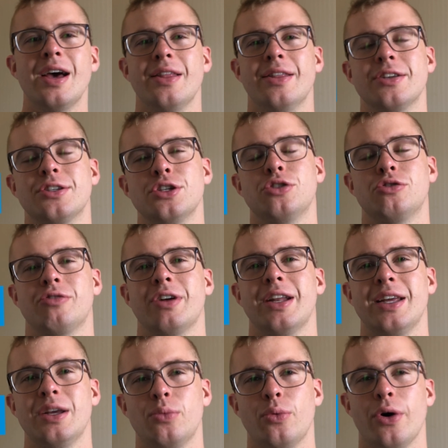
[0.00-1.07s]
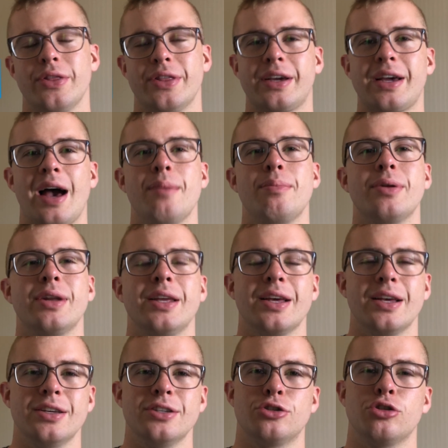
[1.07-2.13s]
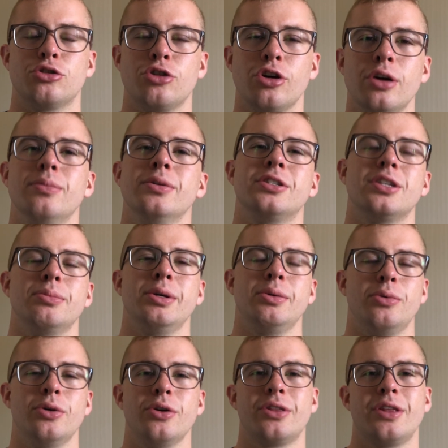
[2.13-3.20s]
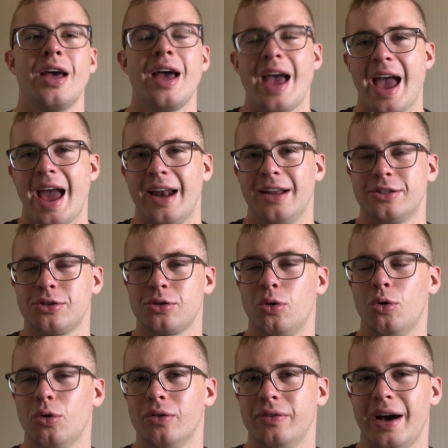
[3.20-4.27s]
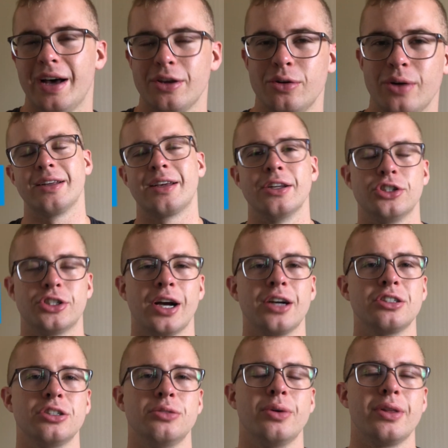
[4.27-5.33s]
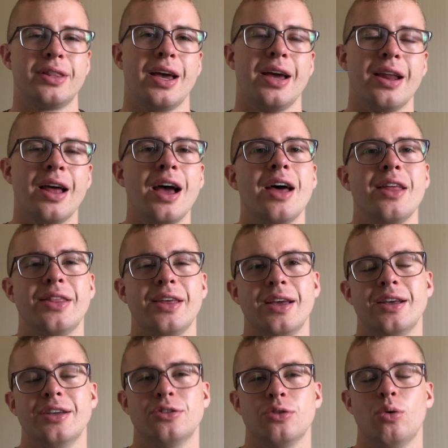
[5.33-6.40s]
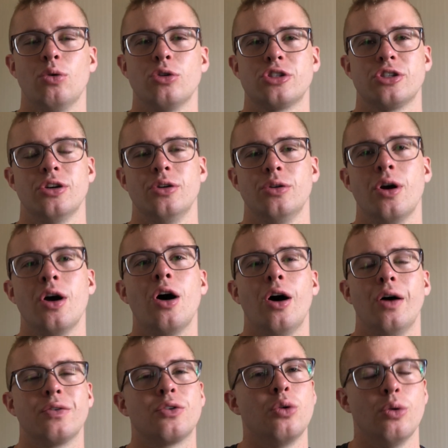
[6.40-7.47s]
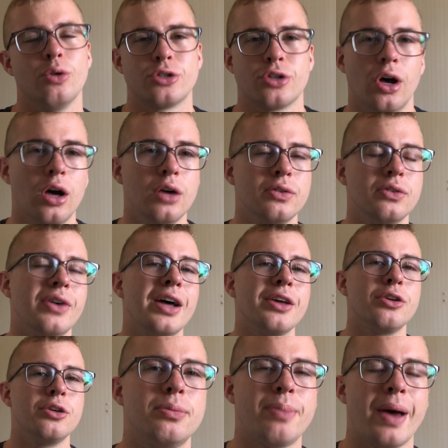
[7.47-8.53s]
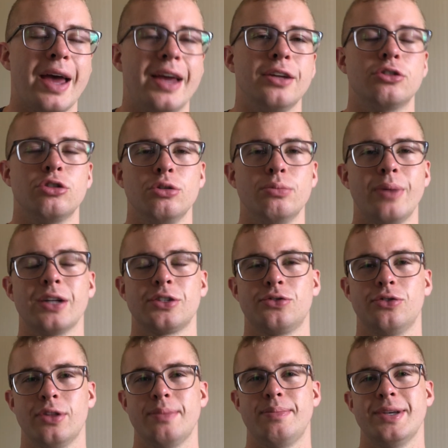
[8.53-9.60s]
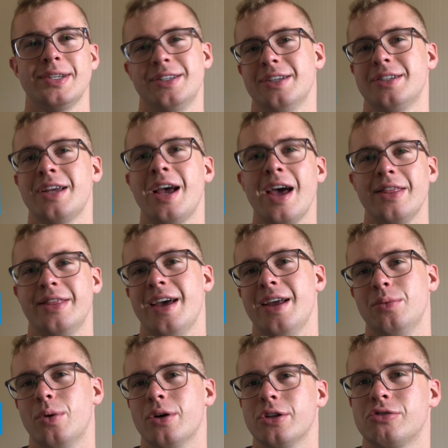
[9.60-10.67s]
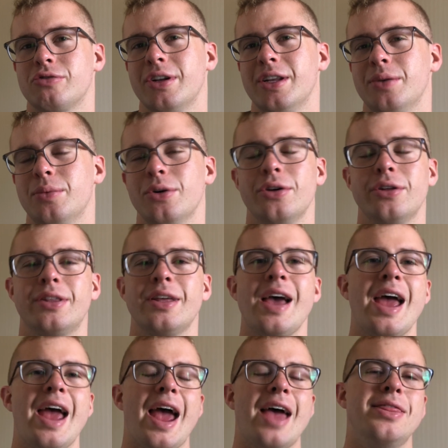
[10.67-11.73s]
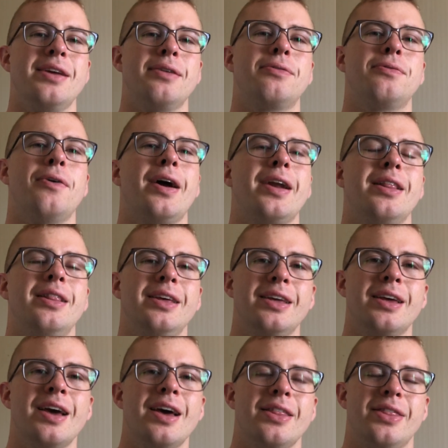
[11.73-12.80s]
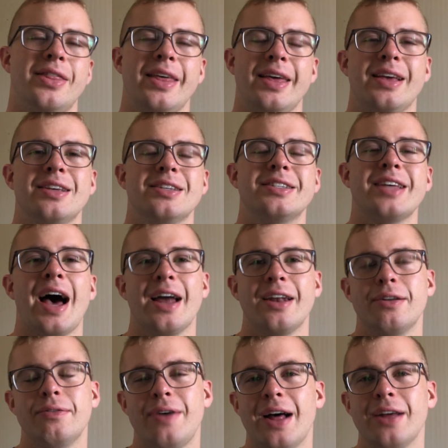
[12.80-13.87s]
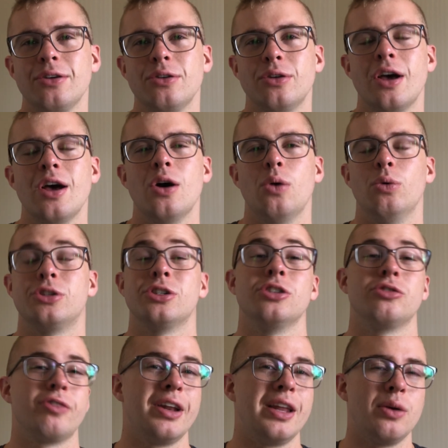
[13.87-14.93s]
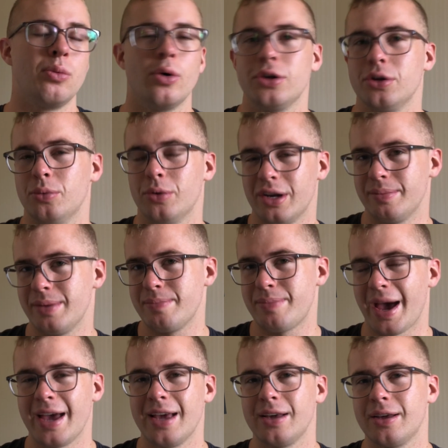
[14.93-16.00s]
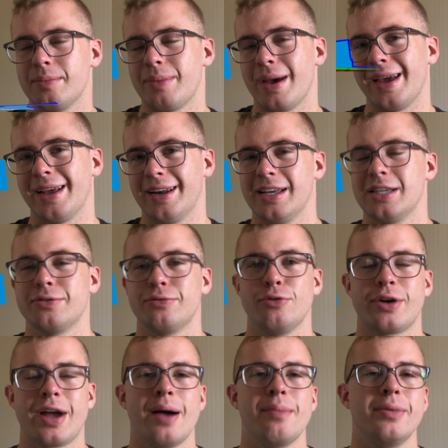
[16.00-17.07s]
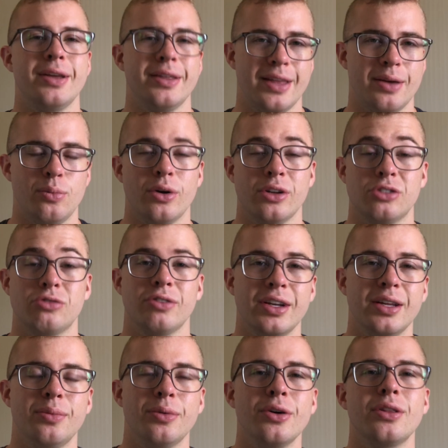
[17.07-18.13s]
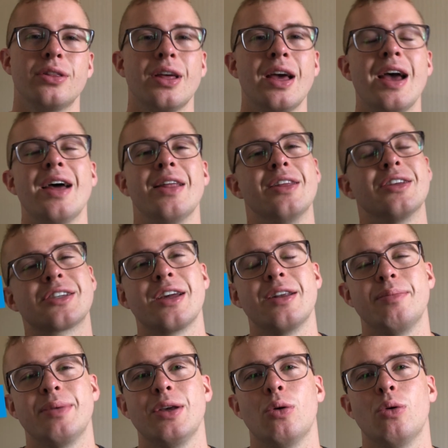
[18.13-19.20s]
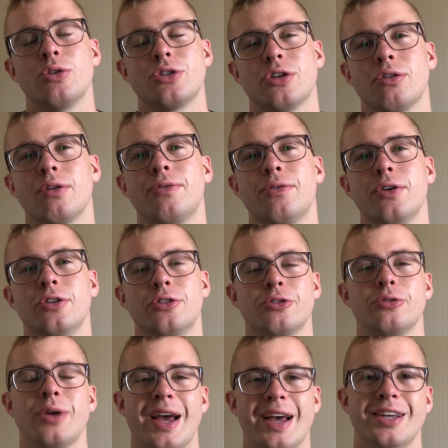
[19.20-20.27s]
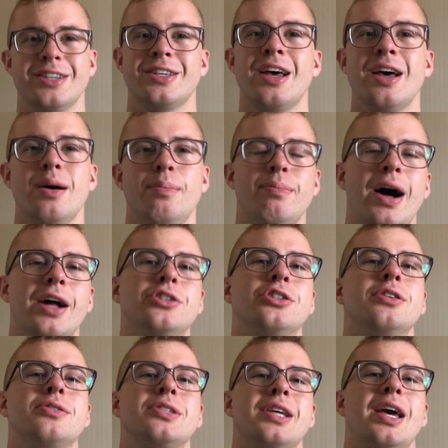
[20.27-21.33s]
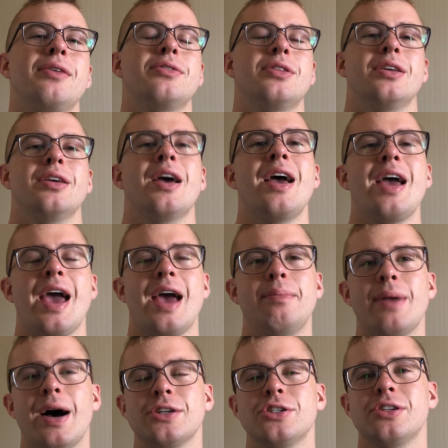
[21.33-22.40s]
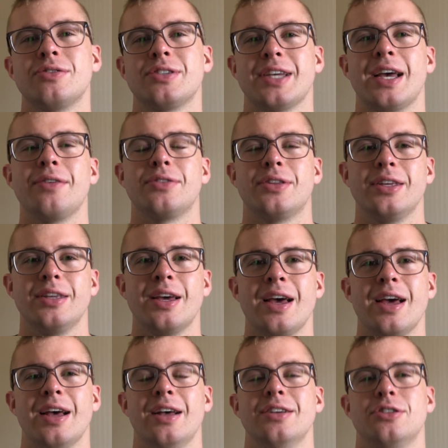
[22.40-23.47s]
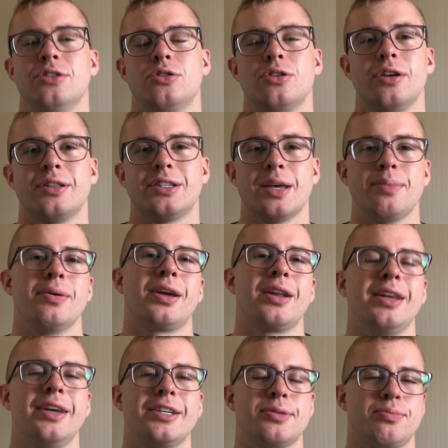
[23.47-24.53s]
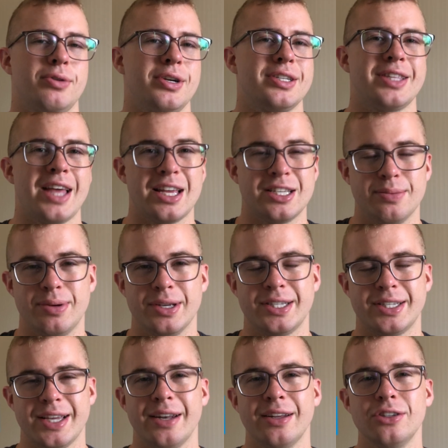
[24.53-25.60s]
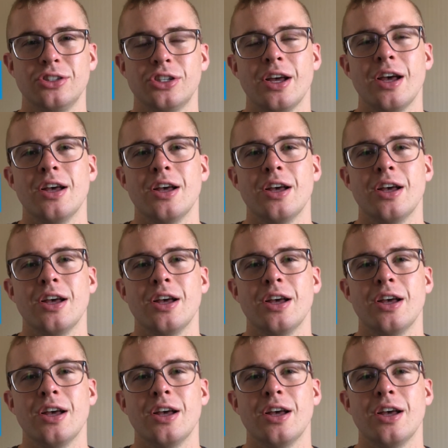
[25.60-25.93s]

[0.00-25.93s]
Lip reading: This is really what the company is determined to be worth at its core value. In conjunction with that, there is also, of course, overvalued, paying too much for the business than what really worth. And then finally, there is undervalued, which is really what you want to be paying less for a company than what it's really worth. This can be also referred to as margin of safety. And margin of safety is typically expressed as a percentage.